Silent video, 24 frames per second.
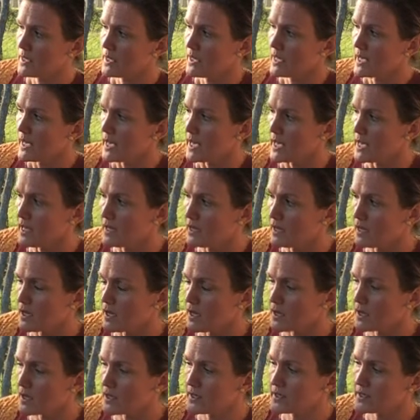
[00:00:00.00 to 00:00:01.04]
He
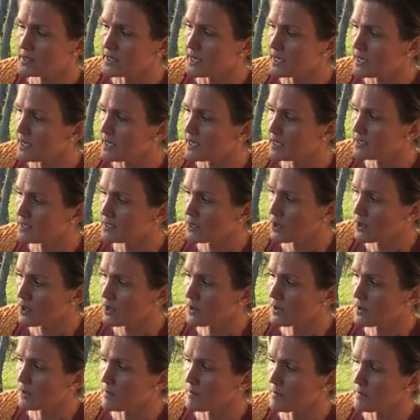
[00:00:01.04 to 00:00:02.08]
lurks in his
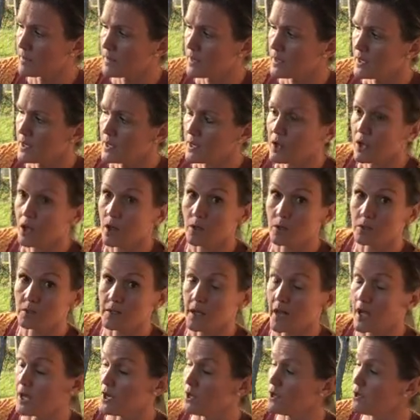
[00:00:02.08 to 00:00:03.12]
lurkum, cold
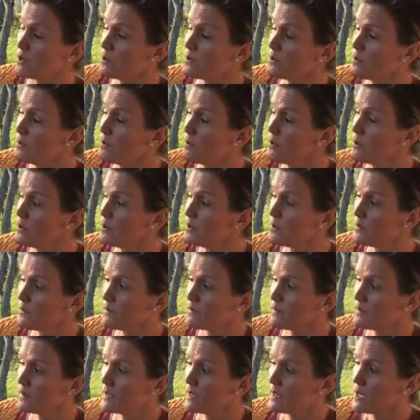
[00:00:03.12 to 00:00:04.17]
under the roof,
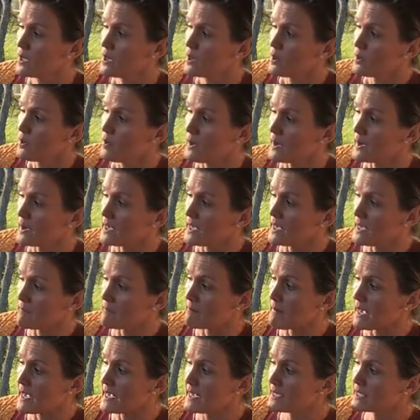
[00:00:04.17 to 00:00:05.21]
where he
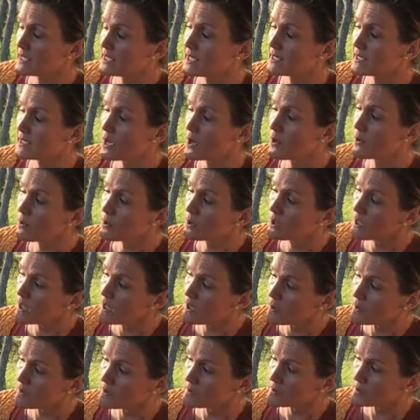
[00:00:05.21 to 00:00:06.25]
makes his own
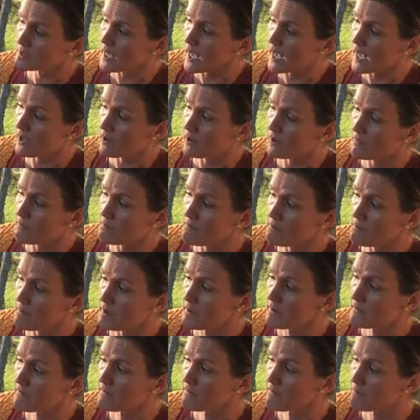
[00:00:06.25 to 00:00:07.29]
clothes out of
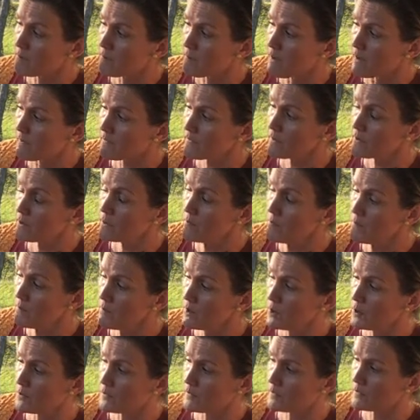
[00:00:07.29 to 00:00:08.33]
muffled
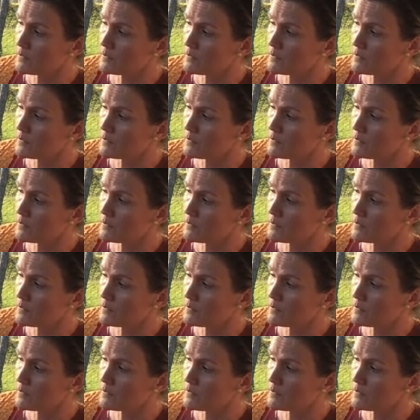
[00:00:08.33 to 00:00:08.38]
moof.